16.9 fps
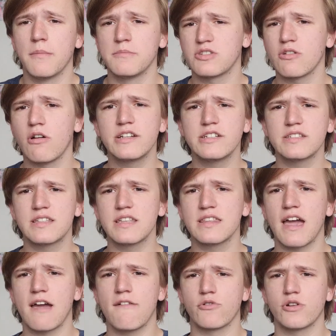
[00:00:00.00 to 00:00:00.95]
So I just think
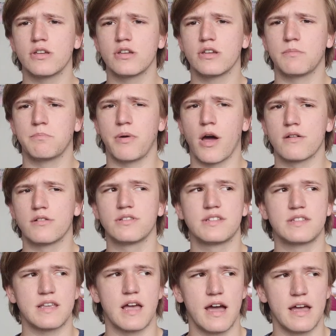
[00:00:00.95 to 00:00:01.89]
they have really good bottle
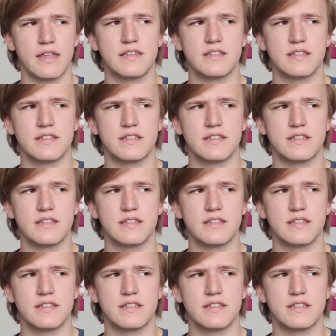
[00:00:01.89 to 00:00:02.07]
design.